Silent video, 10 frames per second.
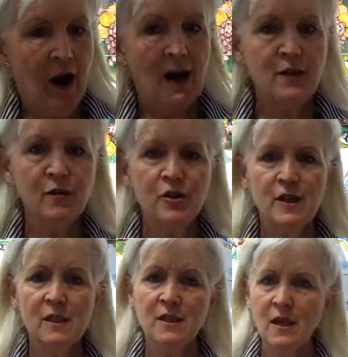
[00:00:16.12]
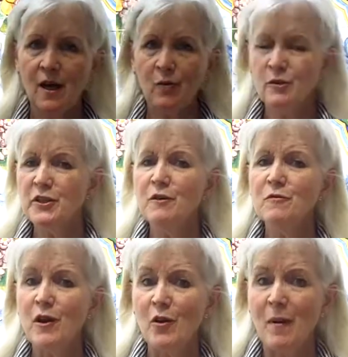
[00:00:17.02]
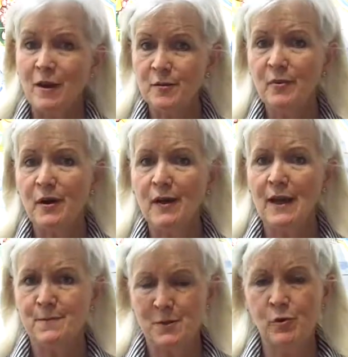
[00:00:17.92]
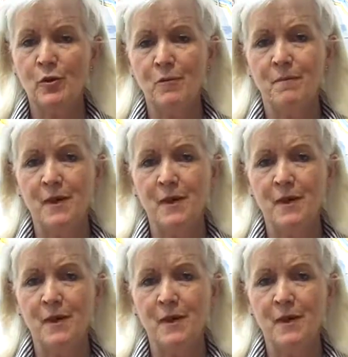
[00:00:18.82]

I knew she'd, what do you know about a prolapsed womb?